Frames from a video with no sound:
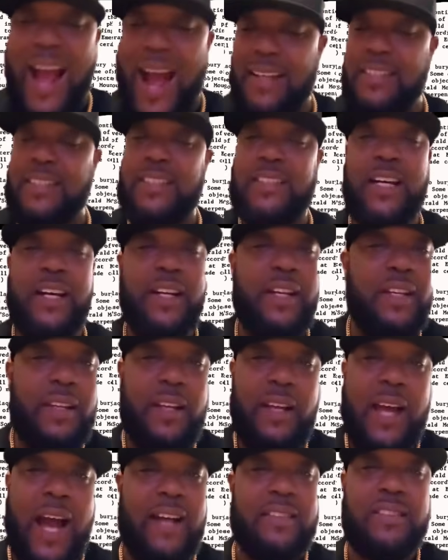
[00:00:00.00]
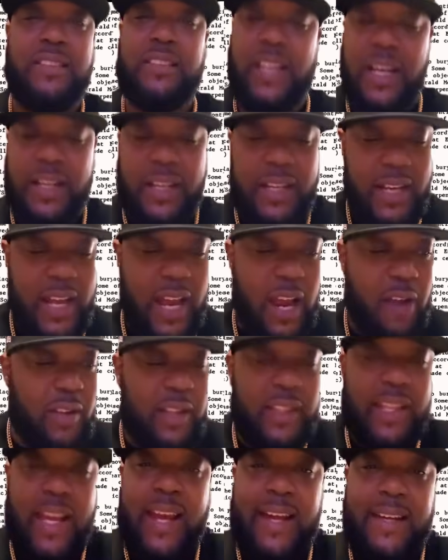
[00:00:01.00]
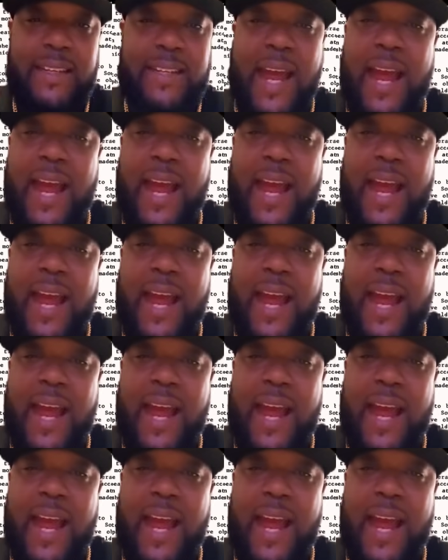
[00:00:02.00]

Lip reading: I studied everything